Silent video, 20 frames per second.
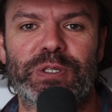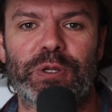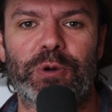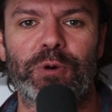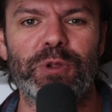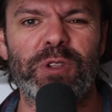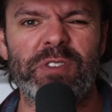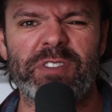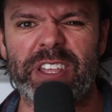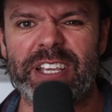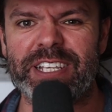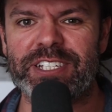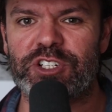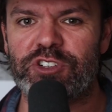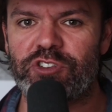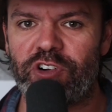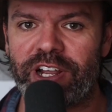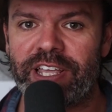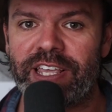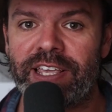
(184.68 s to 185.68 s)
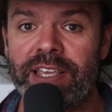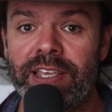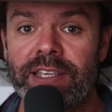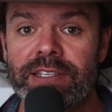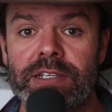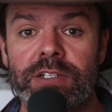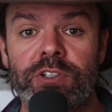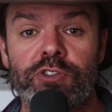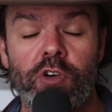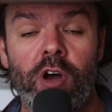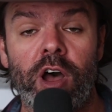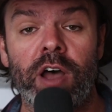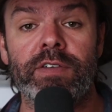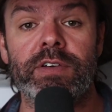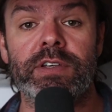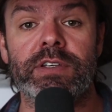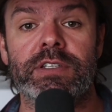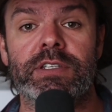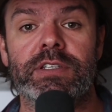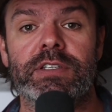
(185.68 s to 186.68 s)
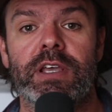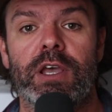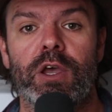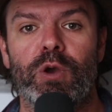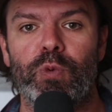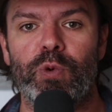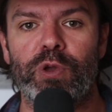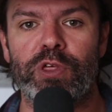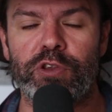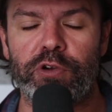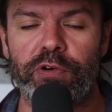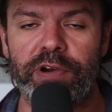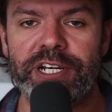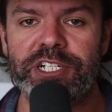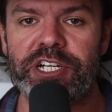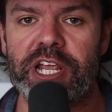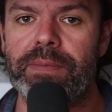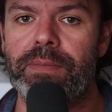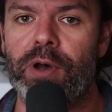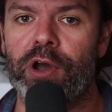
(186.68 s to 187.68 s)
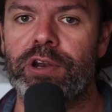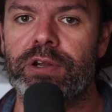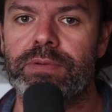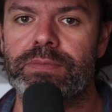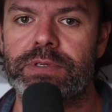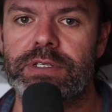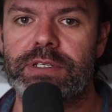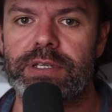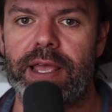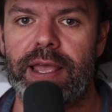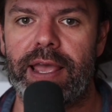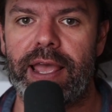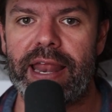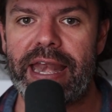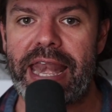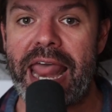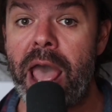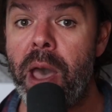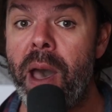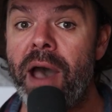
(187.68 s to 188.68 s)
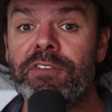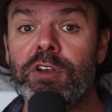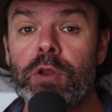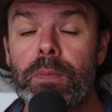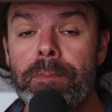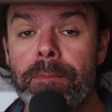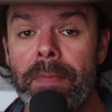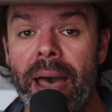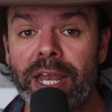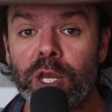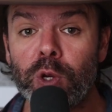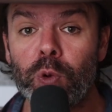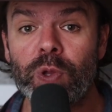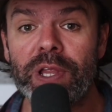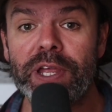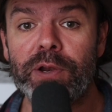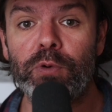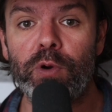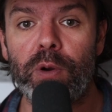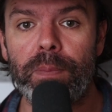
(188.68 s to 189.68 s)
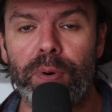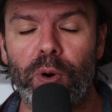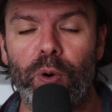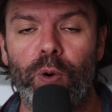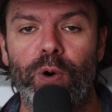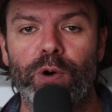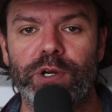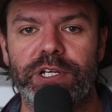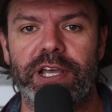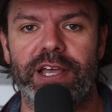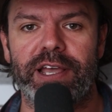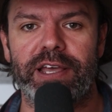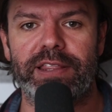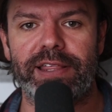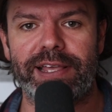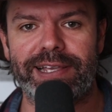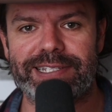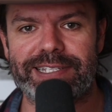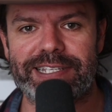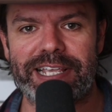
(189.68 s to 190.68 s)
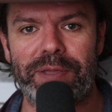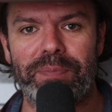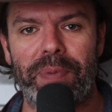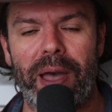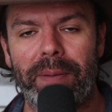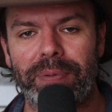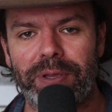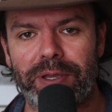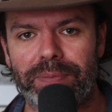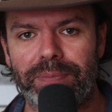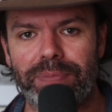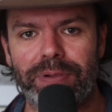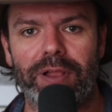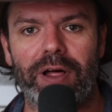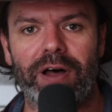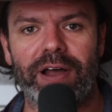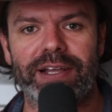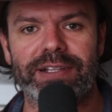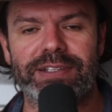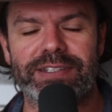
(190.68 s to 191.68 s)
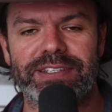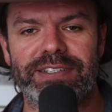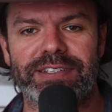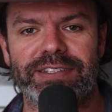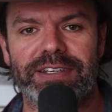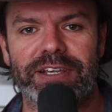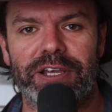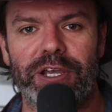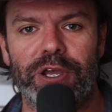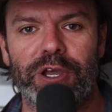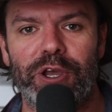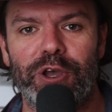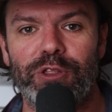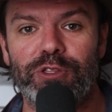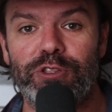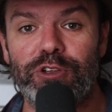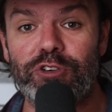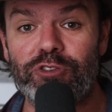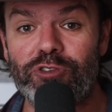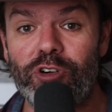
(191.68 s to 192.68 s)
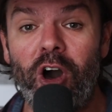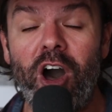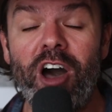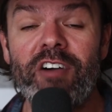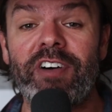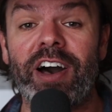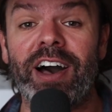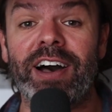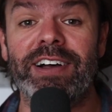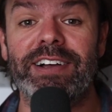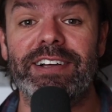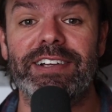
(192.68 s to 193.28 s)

all of these truckies and drivers with 3G modems now have to manually report their CPAP compliance. The driver